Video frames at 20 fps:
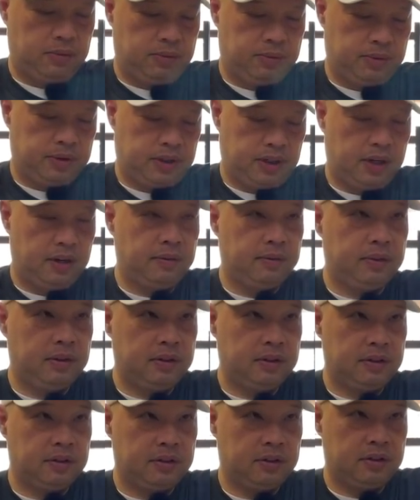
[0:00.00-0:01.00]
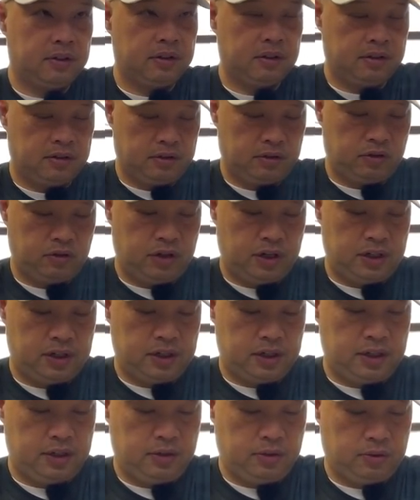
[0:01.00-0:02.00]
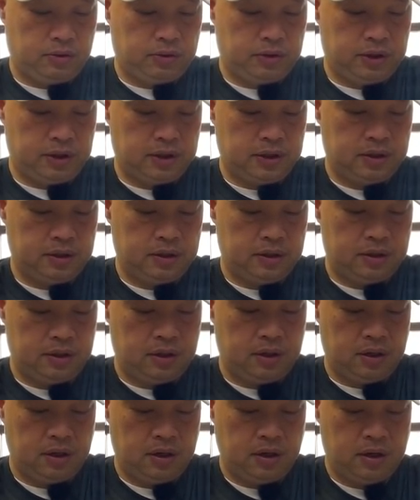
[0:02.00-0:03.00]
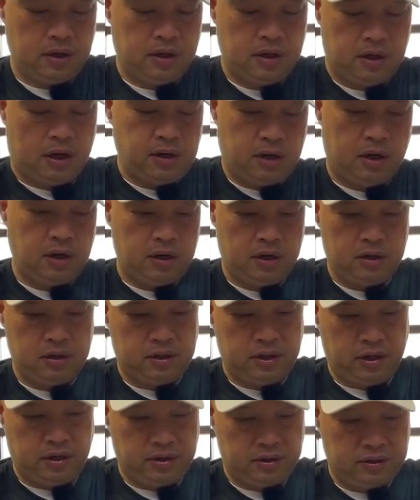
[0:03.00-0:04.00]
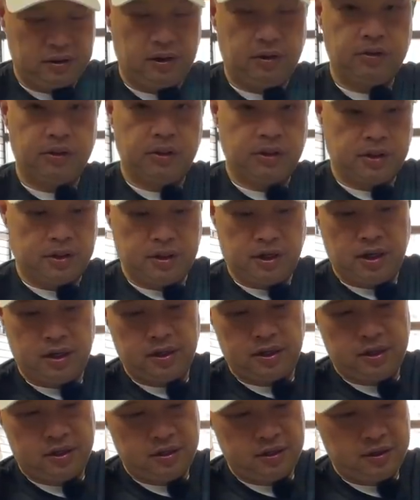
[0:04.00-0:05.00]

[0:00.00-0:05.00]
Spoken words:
one more time. Gently holding. There. That was a good knock.